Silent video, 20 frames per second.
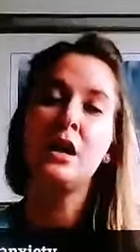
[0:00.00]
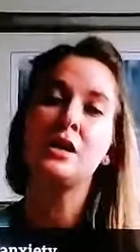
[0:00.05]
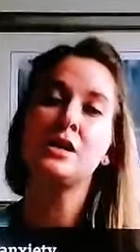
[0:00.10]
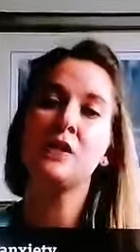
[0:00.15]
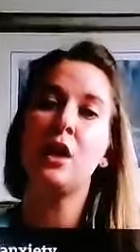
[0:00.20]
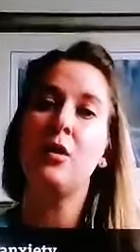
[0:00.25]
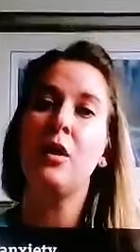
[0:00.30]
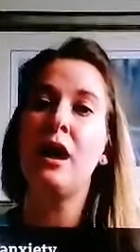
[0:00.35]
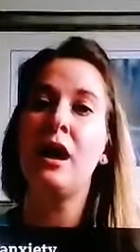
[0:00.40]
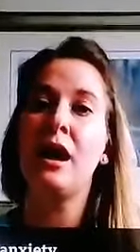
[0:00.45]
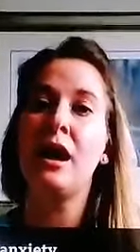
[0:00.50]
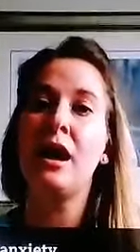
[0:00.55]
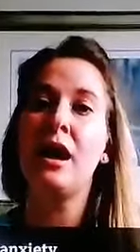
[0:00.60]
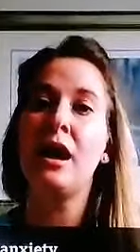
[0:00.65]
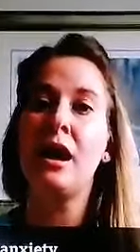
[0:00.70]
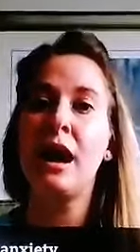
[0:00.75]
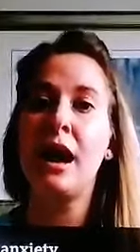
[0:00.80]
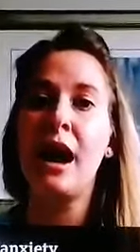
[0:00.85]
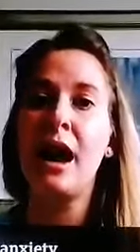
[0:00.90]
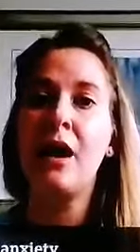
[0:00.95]
So
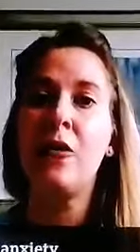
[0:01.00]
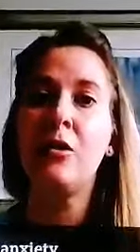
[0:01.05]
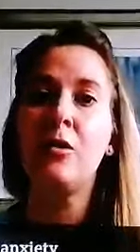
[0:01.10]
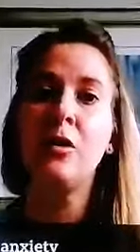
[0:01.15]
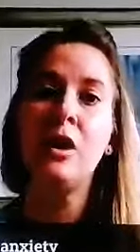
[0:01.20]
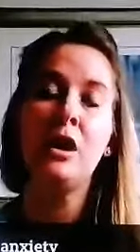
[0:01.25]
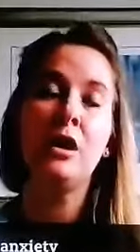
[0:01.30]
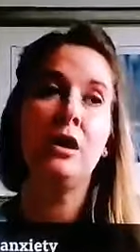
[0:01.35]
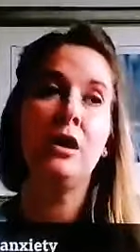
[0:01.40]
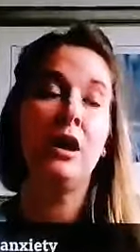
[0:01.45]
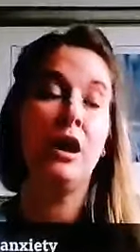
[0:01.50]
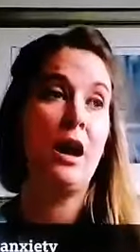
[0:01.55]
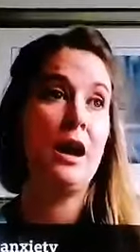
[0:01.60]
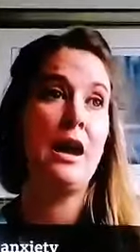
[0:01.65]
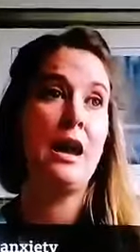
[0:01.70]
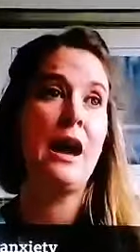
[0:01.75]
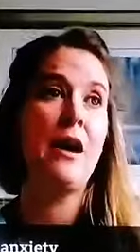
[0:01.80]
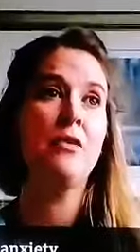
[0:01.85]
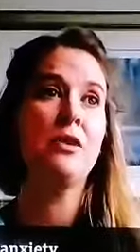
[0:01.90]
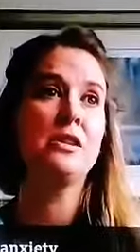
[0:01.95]

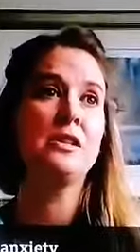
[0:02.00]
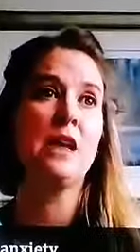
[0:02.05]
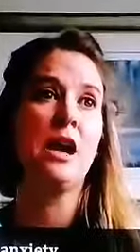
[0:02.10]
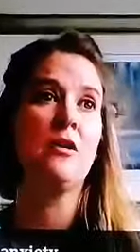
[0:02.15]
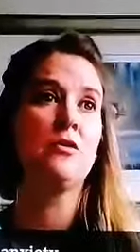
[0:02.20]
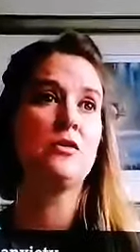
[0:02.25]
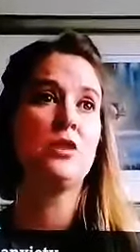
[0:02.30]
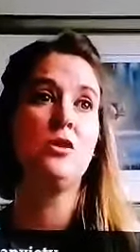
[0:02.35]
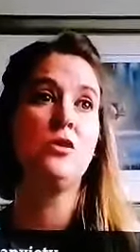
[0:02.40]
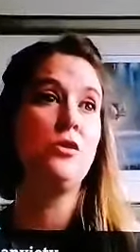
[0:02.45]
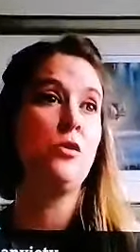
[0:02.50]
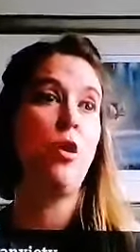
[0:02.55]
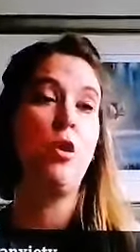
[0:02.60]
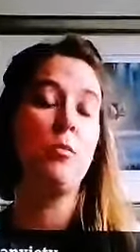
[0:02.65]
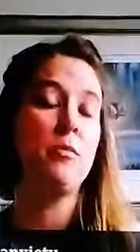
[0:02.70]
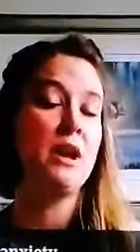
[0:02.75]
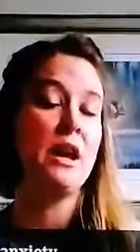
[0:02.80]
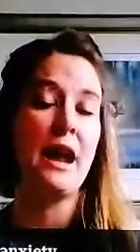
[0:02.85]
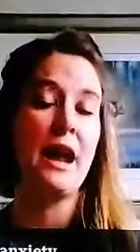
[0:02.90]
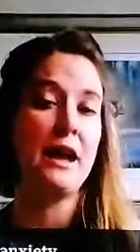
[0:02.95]
allow yourself to
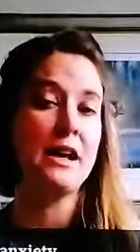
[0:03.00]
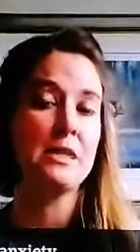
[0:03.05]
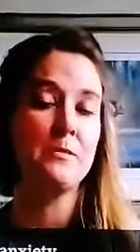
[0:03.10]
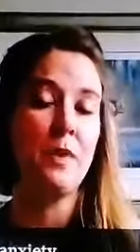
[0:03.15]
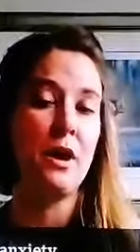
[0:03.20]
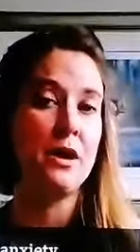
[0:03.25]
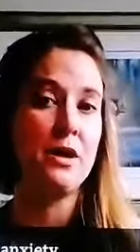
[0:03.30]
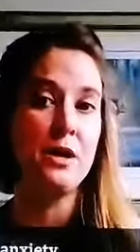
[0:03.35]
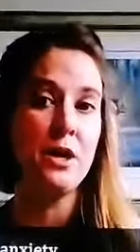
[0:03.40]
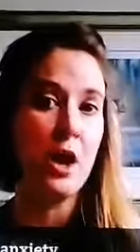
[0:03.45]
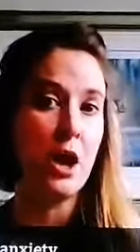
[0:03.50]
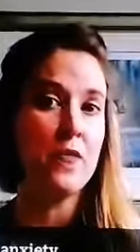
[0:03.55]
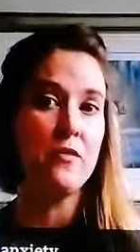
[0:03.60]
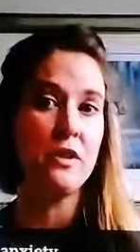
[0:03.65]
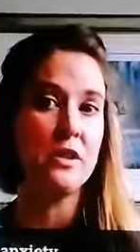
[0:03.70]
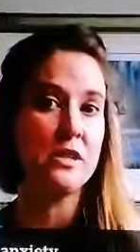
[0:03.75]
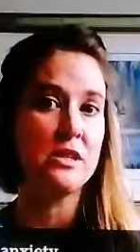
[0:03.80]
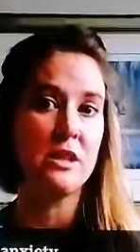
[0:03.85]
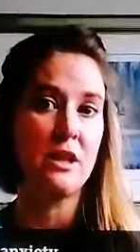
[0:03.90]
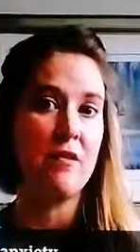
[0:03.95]
not be an expert.
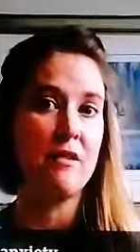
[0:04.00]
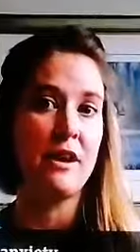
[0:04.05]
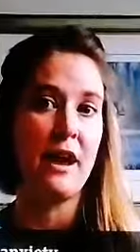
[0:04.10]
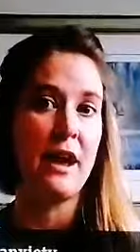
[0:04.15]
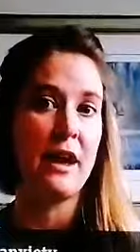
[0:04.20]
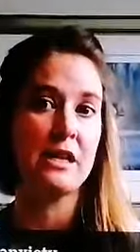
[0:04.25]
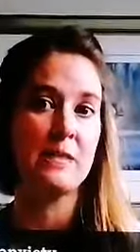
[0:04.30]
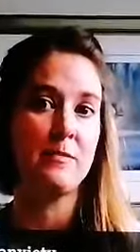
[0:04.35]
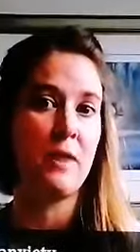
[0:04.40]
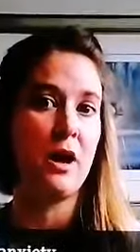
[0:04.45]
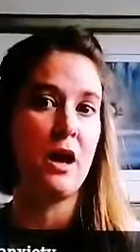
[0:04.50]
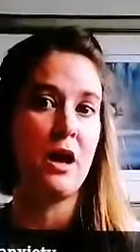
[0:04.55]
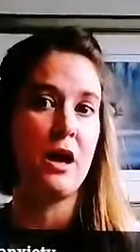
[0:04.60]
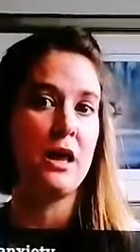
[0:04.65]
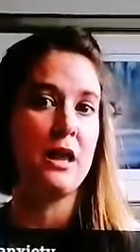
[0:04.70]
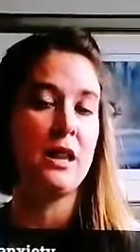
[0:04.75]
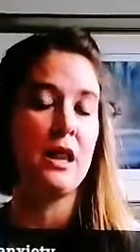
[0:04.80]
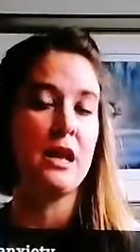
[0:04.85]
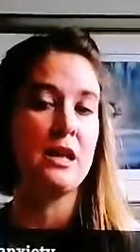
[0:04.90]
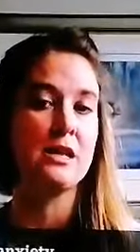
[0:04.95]
None of us are an
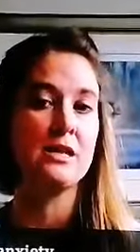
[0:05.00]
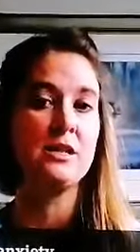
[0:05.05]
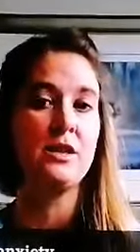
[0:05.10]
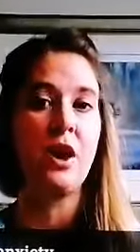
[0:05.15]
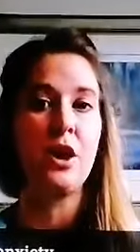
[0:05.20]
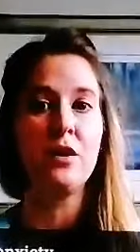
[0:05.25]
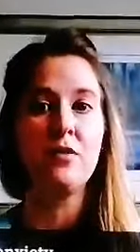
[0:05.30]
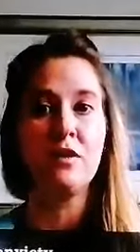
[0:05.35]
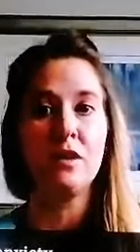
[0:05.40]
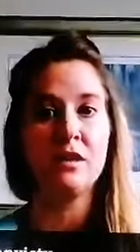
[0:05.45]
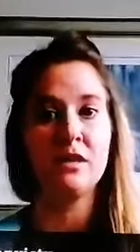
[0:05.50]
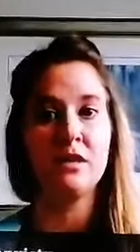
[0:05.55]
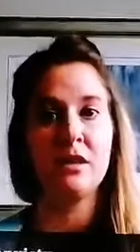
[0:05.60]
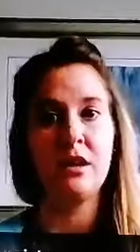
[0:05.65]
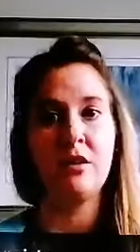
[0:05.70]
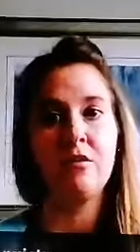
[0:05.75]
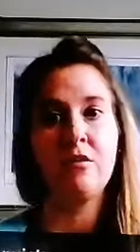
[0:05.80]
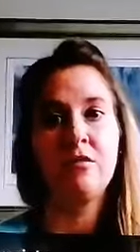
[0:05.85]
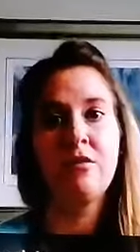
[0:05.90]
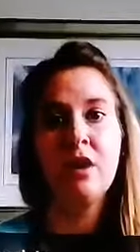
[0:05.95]
expert in this. None of
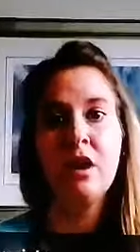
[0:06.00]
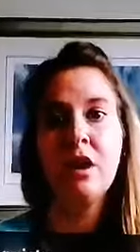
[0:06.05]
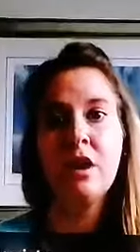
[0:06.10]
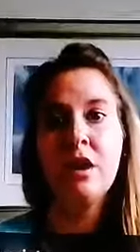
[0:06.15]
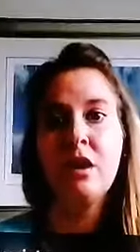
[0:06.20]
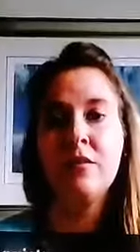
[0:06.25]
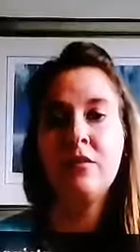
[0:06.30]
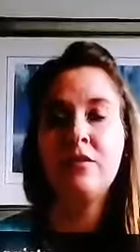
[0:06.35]
us have